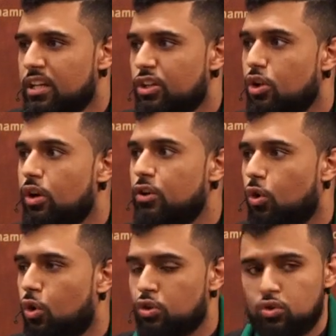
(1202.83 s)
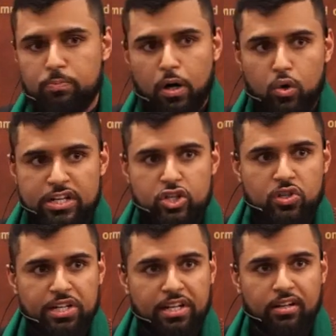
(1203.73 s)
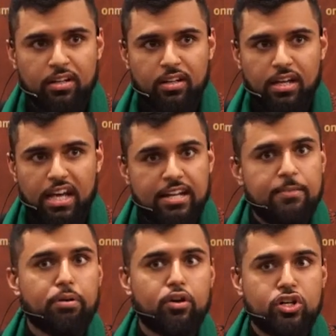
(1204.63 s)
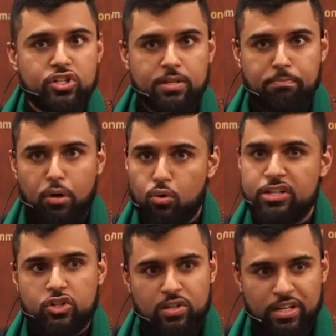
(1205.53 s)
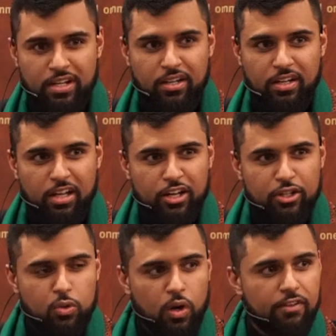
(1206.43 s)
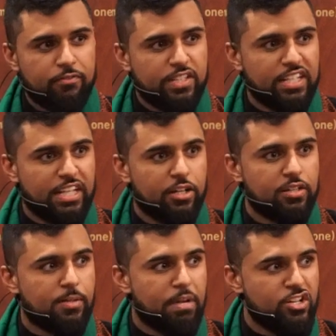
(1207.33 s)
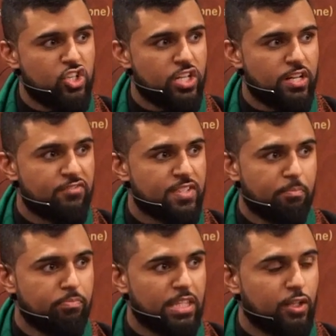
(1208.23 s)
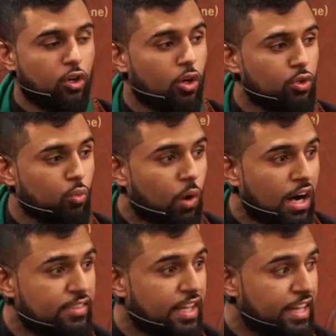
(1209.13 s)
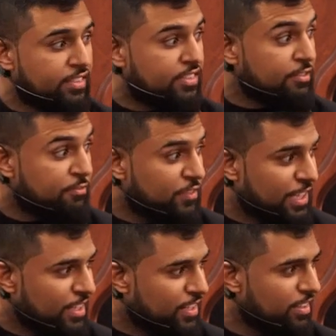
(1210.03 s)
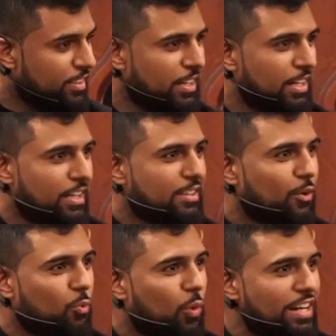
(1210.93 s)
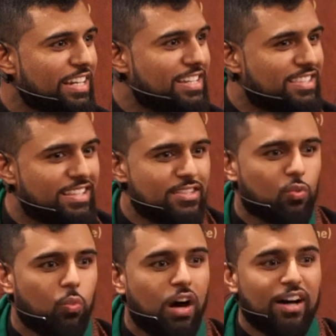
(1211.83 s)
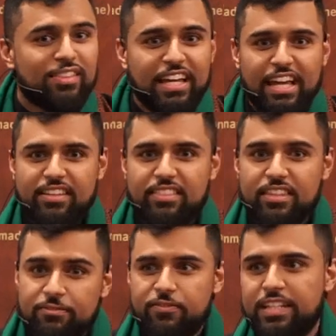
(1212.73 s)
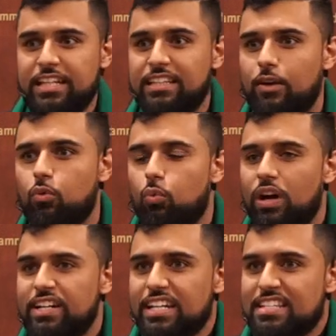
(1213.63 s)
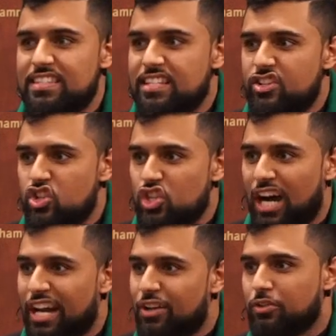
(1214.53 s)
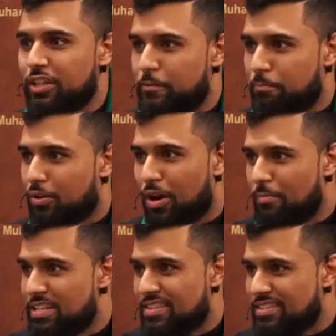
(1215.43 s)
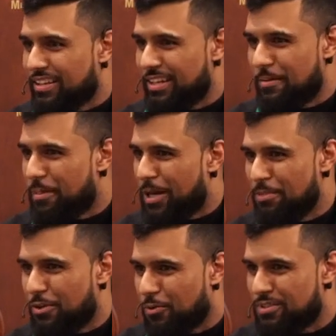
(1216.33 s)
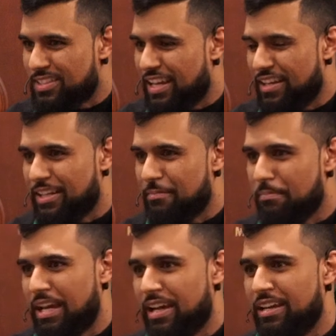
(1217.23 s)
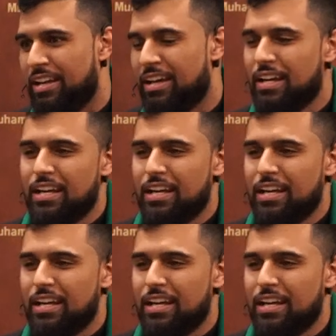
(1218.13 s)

You know, in Urdu poetry and in Persian poetry, you often hear the mention of something called Wada-i-Tifli that what is this wada ittifli, That what is this childhood promise that Imam and Hussein he made?